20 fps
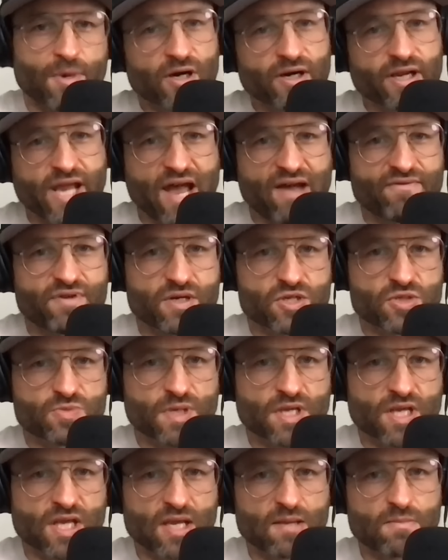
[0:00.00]
that Mark
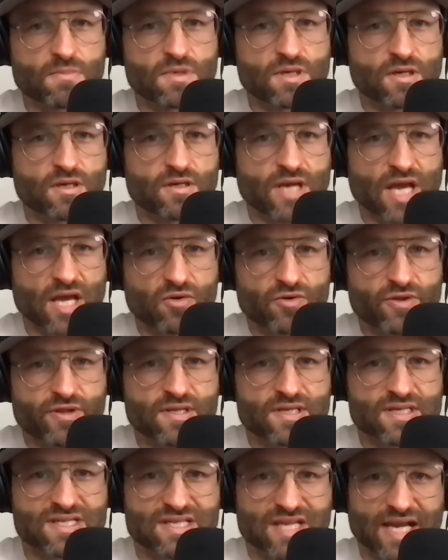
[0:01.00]
Cavendish became
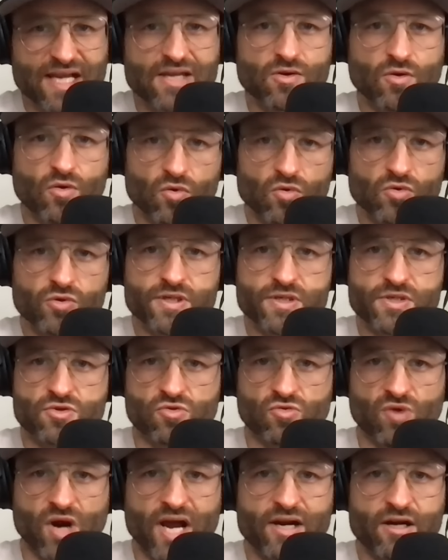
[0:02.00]
not only the second
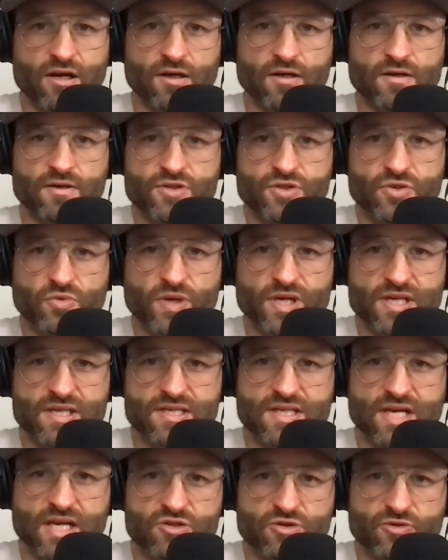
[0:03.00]
oldest rider
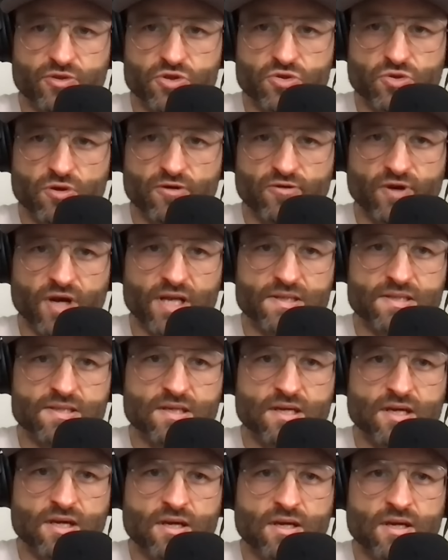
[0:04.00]
to win a stage in the Tour de
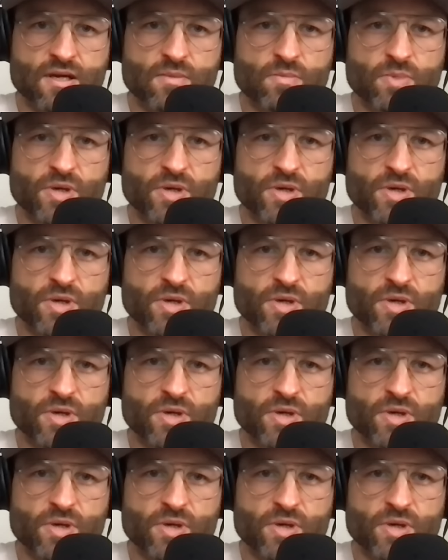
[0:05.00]
France,